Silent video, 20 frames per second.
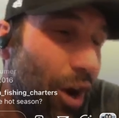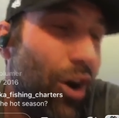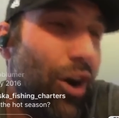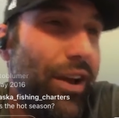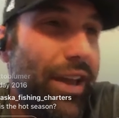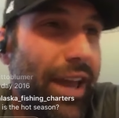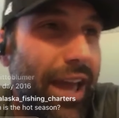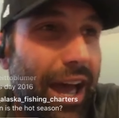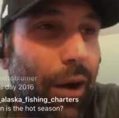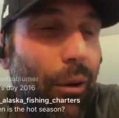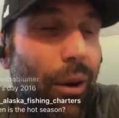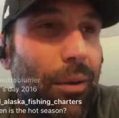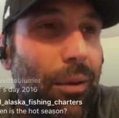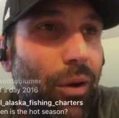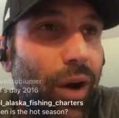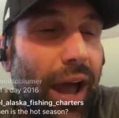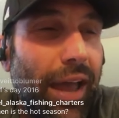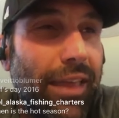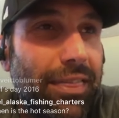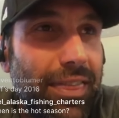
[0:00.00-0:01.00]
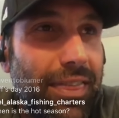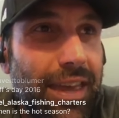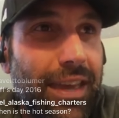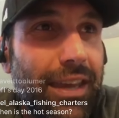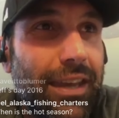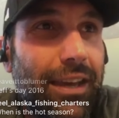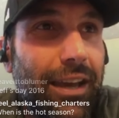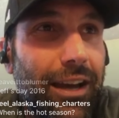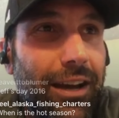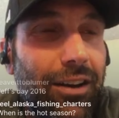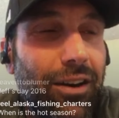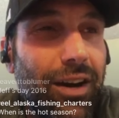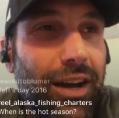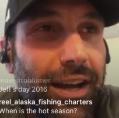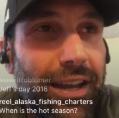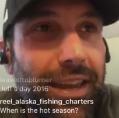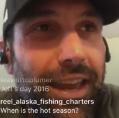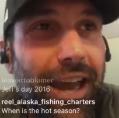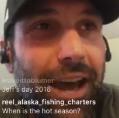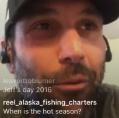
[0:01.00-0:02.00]
Oh yeah, I think
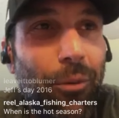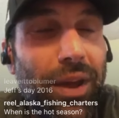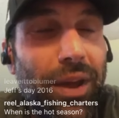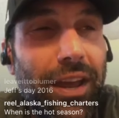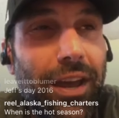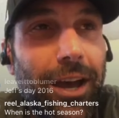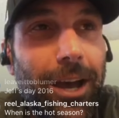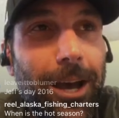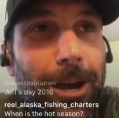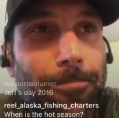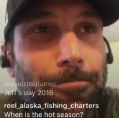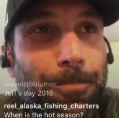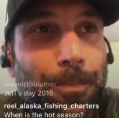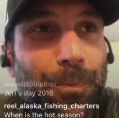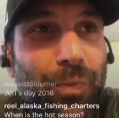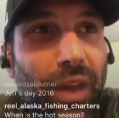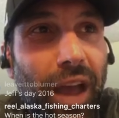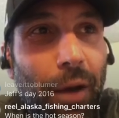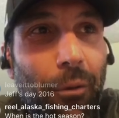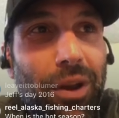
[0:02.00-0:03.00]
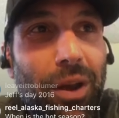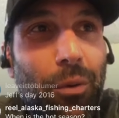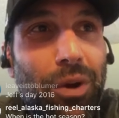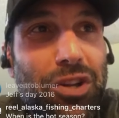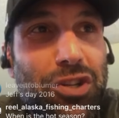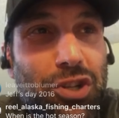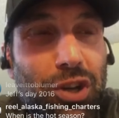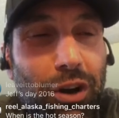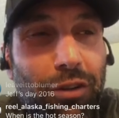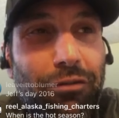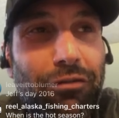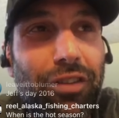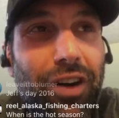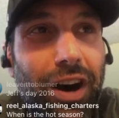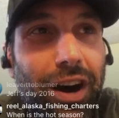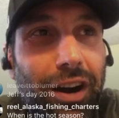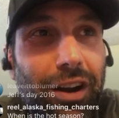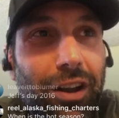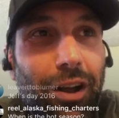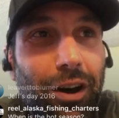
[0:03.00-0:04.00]
I went with Joe
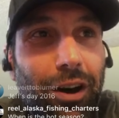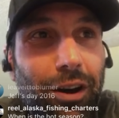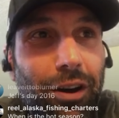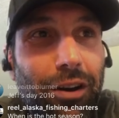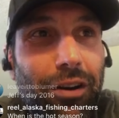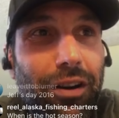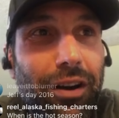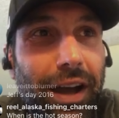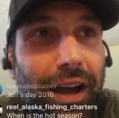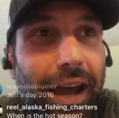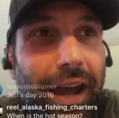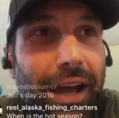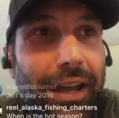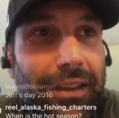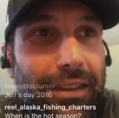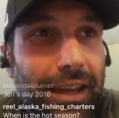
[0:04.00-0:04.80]
Farlow and